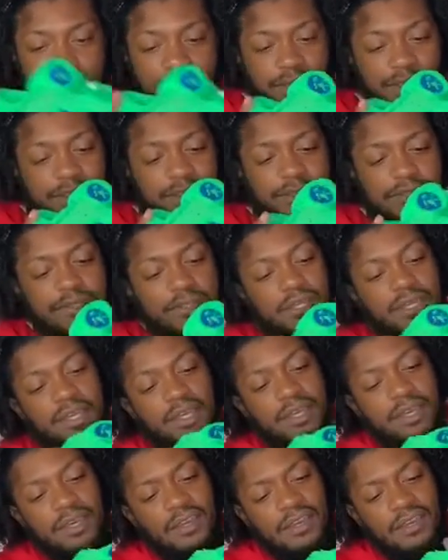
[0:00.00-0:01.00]
But
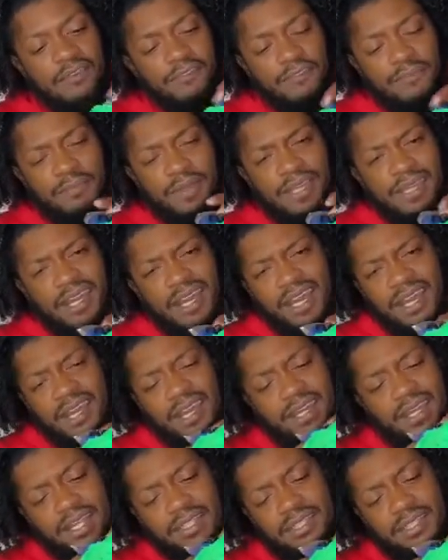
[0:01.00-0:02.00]
for me,
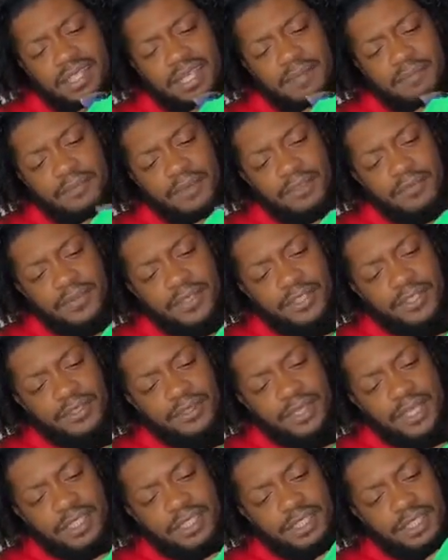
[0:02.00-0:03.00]
I like to keep my original
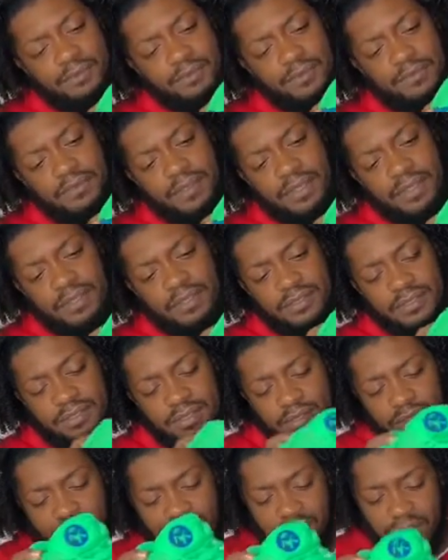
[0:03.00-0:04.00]
laces with things.
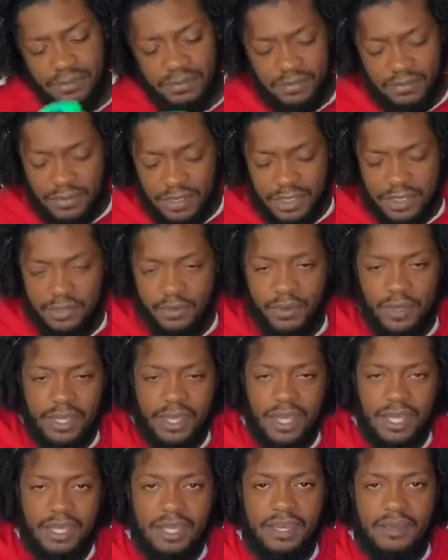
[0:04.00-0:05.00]
It's just the way
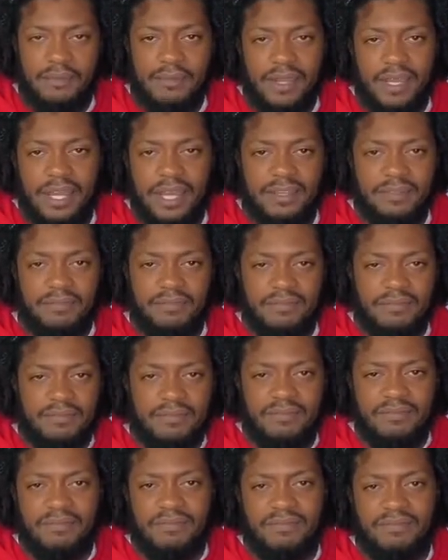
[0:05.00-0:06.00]
I am. I
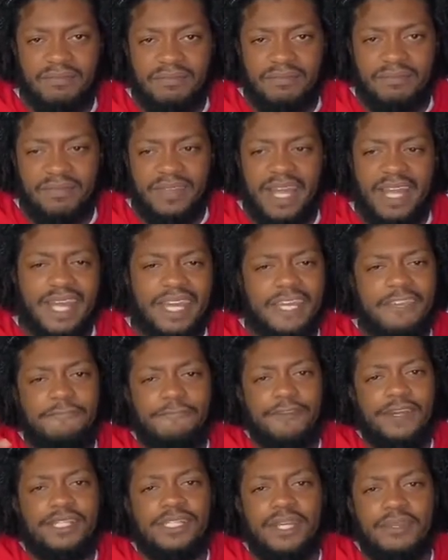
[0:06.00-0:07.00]
like it
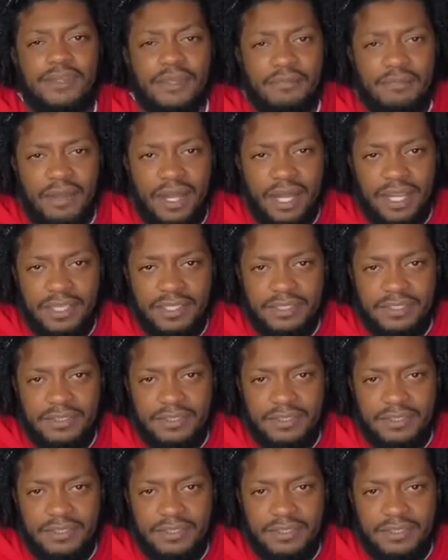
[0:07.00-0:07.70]
fresh out the box.